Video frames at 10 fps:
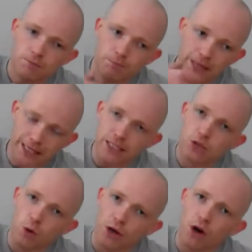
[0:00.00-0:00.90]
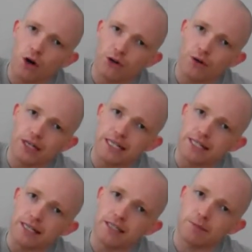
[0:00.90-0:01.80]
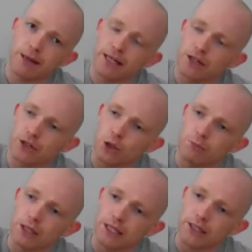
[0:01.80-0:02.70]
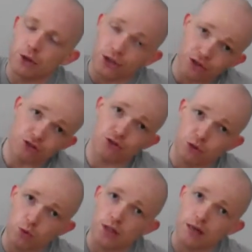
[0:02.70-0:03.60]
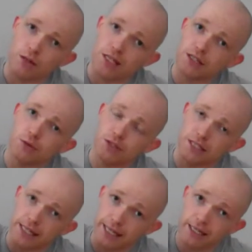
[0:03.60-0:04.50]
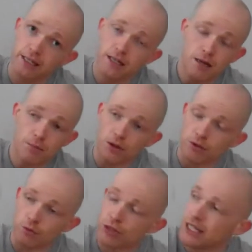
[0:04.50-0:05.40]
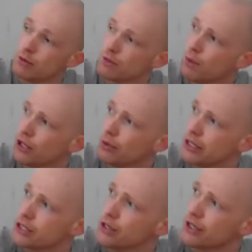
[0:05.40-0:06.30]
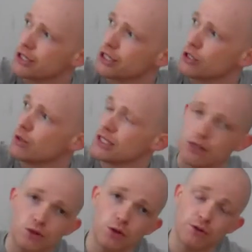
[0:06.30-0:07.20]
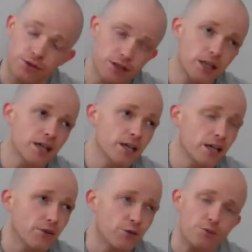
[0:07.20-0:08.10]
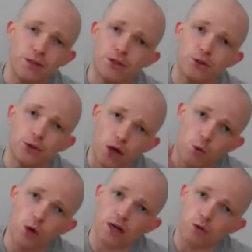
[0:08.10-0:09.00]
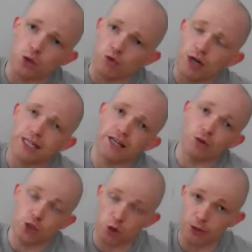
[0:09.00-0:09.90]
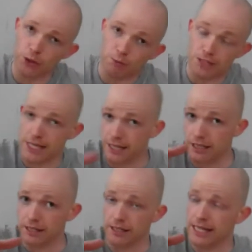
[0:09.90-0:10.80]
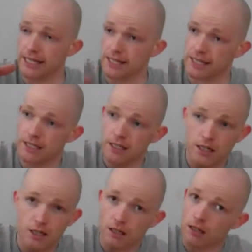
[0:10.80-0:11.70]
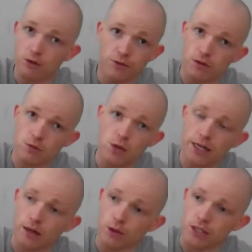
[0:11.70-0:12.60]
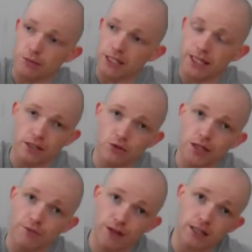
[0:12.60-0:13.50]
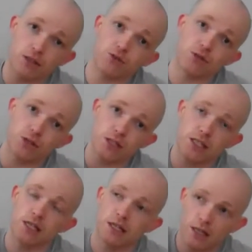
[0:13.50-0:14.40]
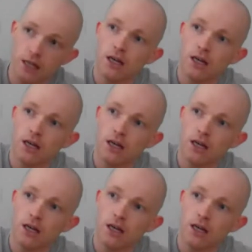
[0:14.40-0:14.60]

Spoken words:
making each one harder or easier, depending on your ability, or you can just do the workout as I do it today. But really with bodyweight circuits, you know, as you'll note, if you've been doing our workouts already, I know some of you, particularly the ladies, love those workouts and you've been getting great fat loss results.